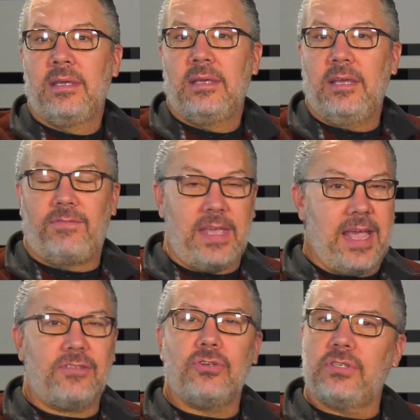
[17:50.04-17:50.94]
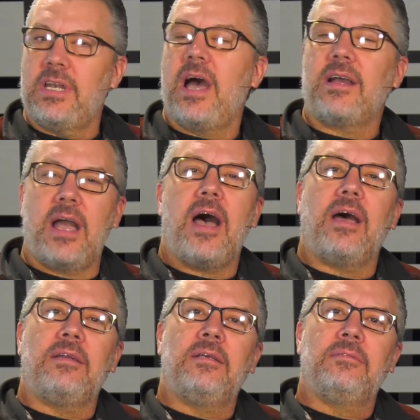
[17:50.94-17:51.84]
If the answer is not
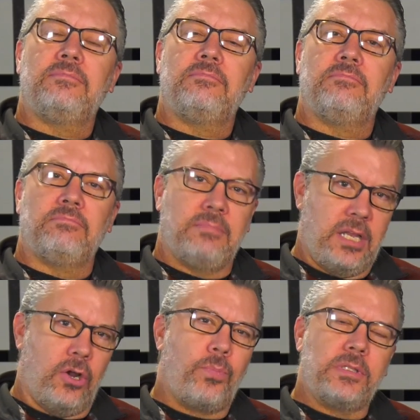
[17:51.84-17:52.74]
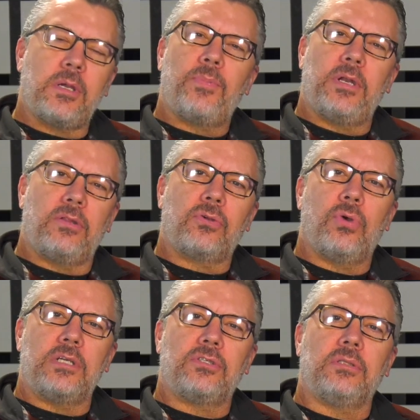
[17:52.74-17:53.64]
God, it opens up another
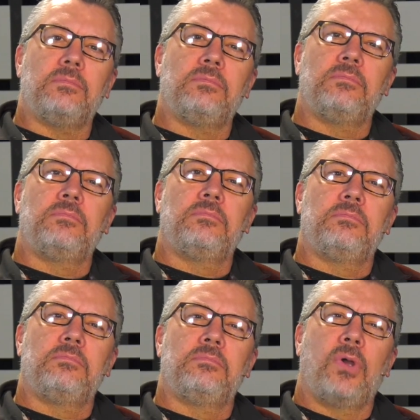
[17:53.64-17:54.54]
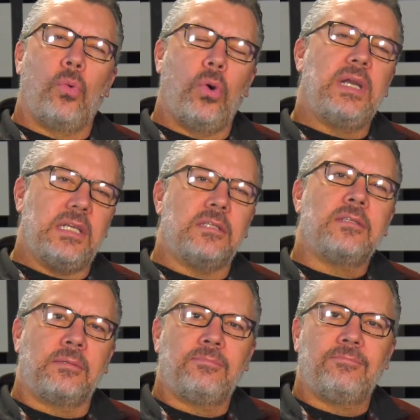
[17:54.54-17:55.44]
question what is.